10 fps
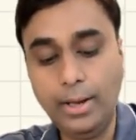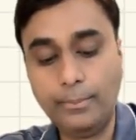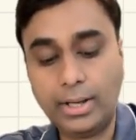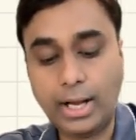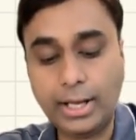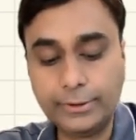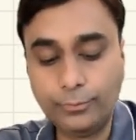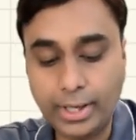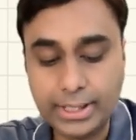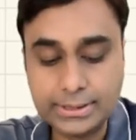but
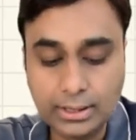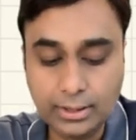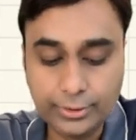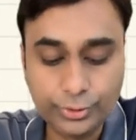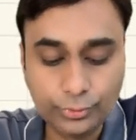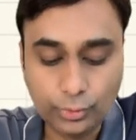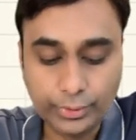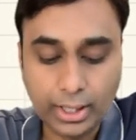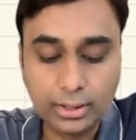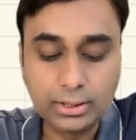otherwise you know
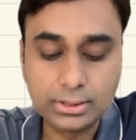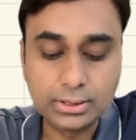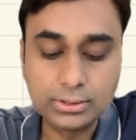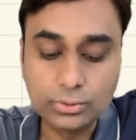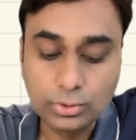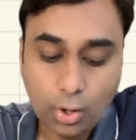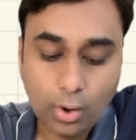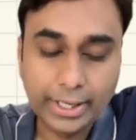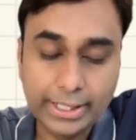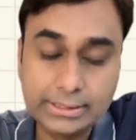that this is
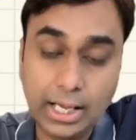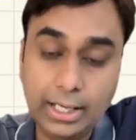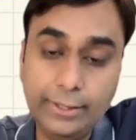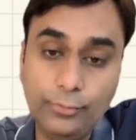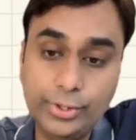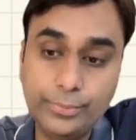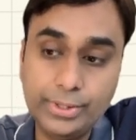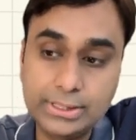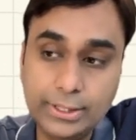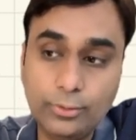not exactly going to be
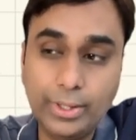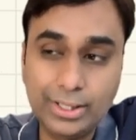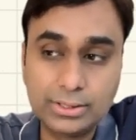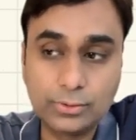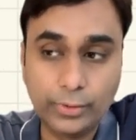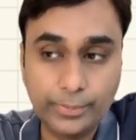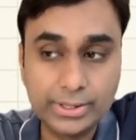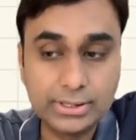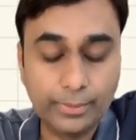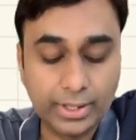0 and it's going to be
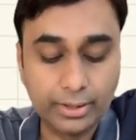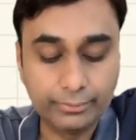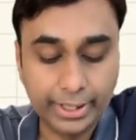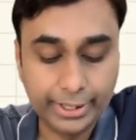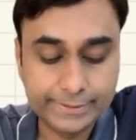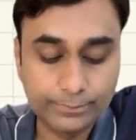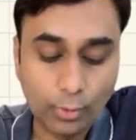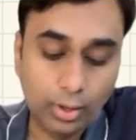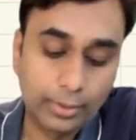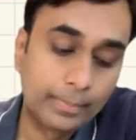something really small.